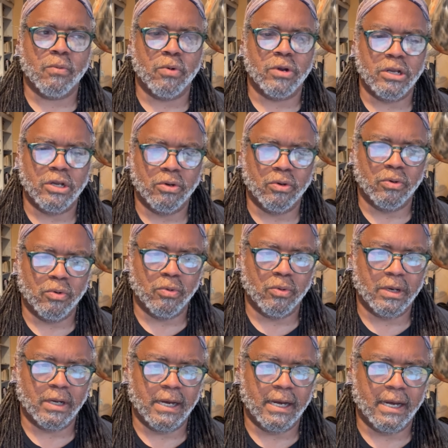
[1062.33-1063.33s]
when
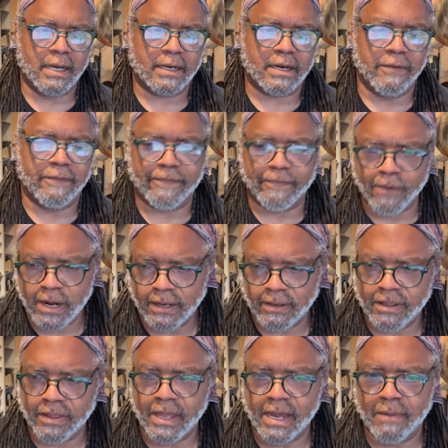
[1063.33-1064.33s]
you uh,
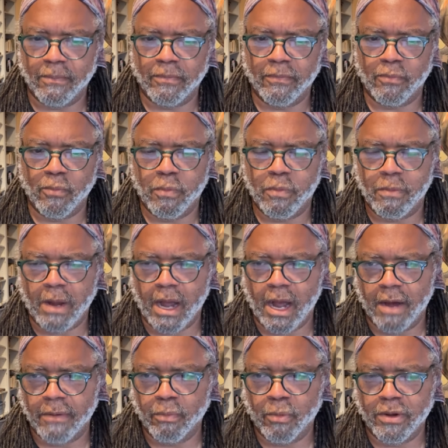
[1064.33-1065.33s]
confront them
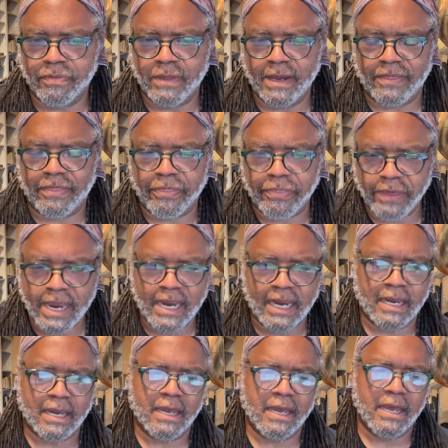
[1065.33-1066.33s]
on what they
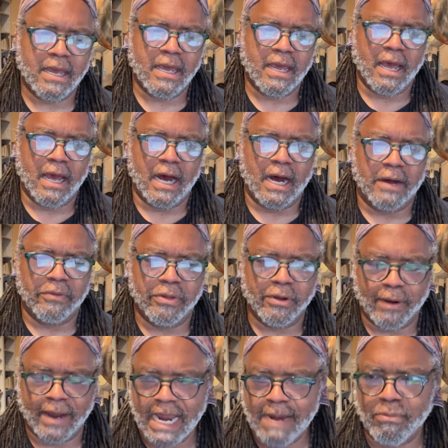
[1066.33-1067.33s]
think, uh,
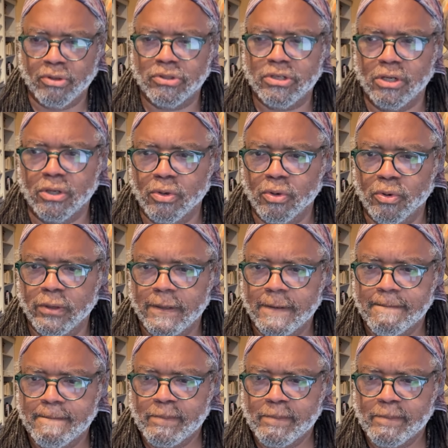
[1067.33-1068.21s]
they're able to